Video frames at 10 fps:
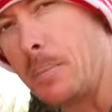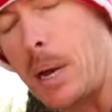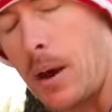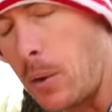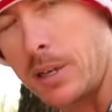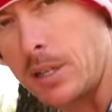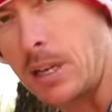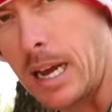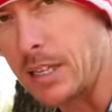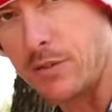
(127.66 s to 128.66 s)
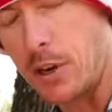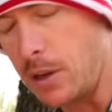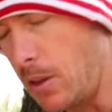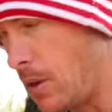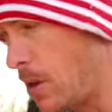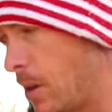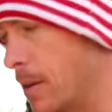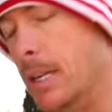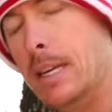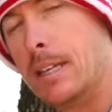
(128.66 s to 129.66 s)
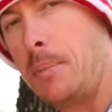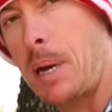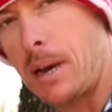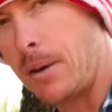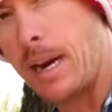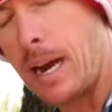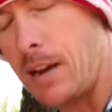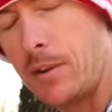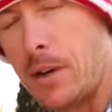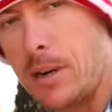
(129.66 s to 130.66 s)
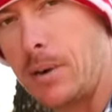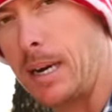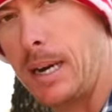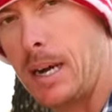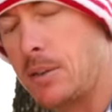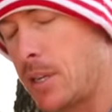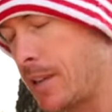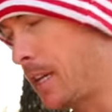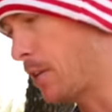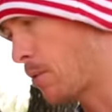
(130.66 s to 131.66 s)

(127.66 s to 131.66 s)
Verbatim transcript: the power doesn't last very long. The battery I have on it right now is not that